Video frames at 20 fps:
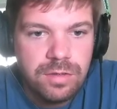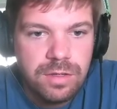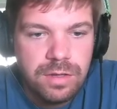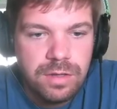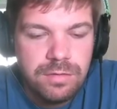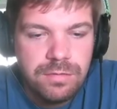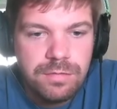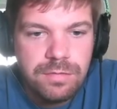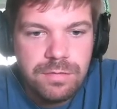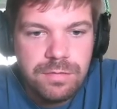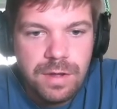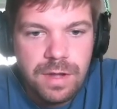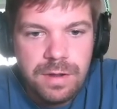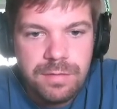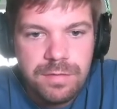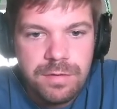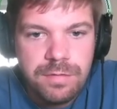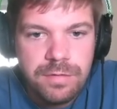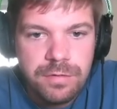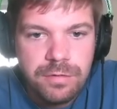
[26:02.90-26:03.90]
in
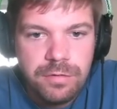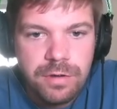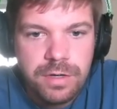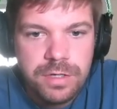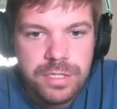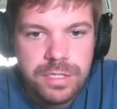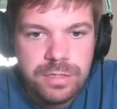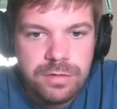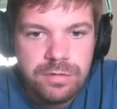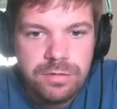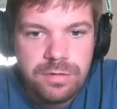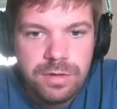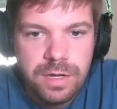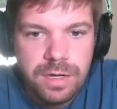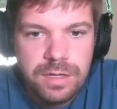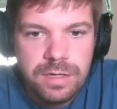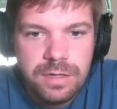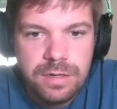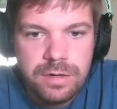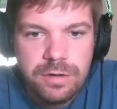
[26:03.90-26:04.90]
5 different directions:
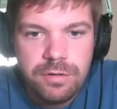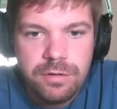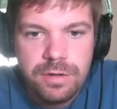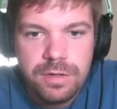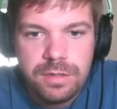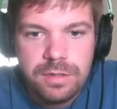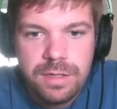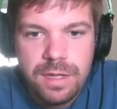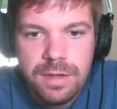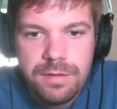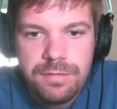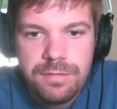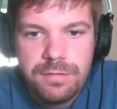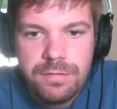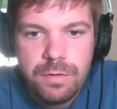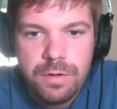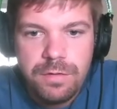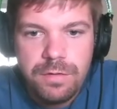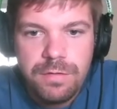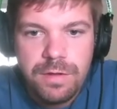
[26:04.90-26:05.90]
90-degree left,
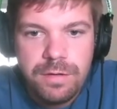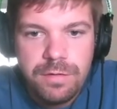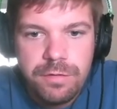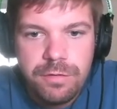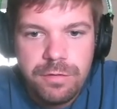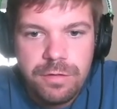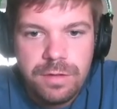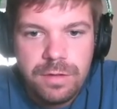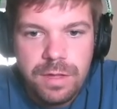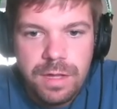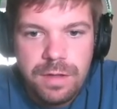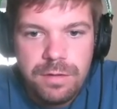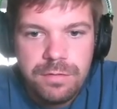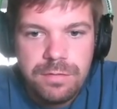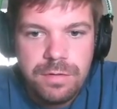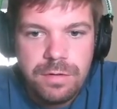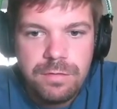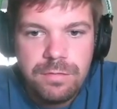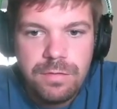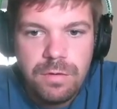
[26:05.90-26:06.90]
45-degree left,